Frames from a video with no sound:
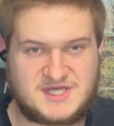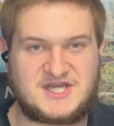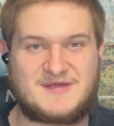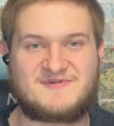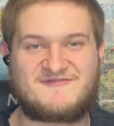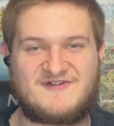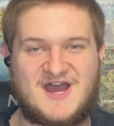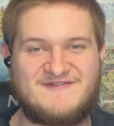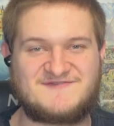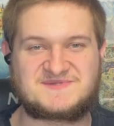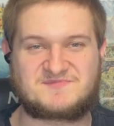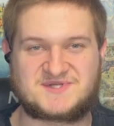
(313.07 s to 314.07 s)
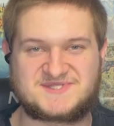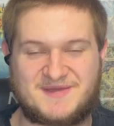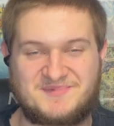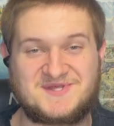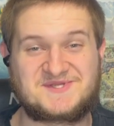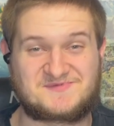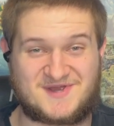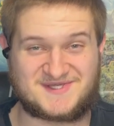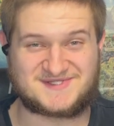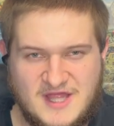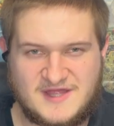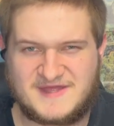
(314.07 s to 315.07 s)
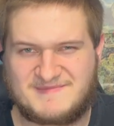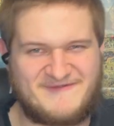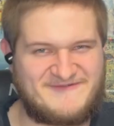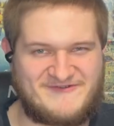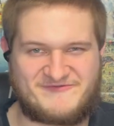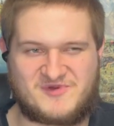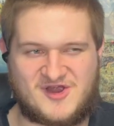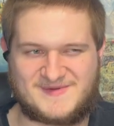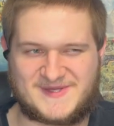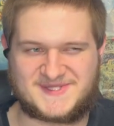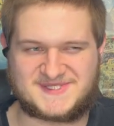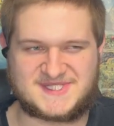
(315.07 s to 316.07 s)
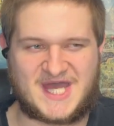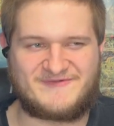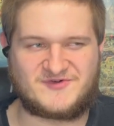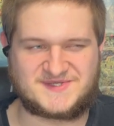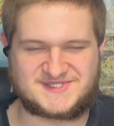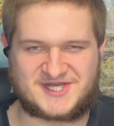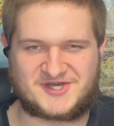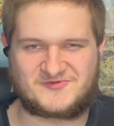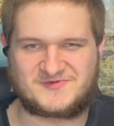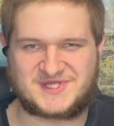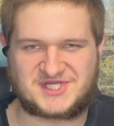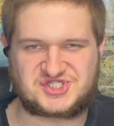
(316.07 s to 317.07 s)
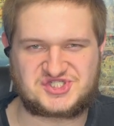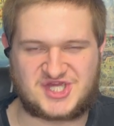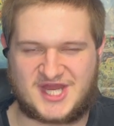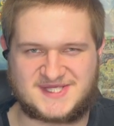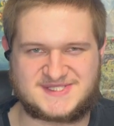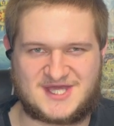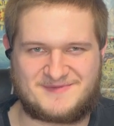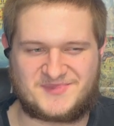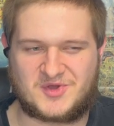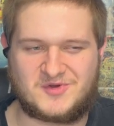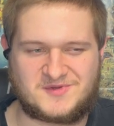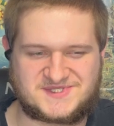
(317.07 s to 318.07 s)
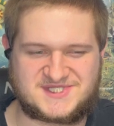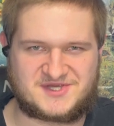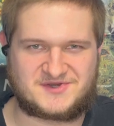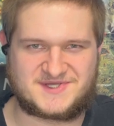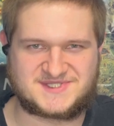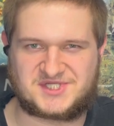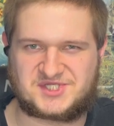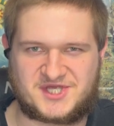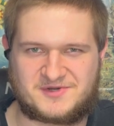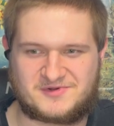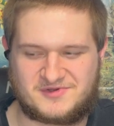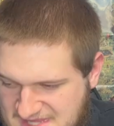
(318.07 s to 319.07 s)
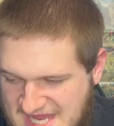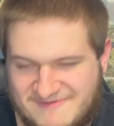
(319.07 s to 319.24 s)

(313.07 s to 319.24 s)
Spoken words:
Number 5 is Persepolis Rising. I think my favorite part about this novel is that it really shakes up the whole series in general.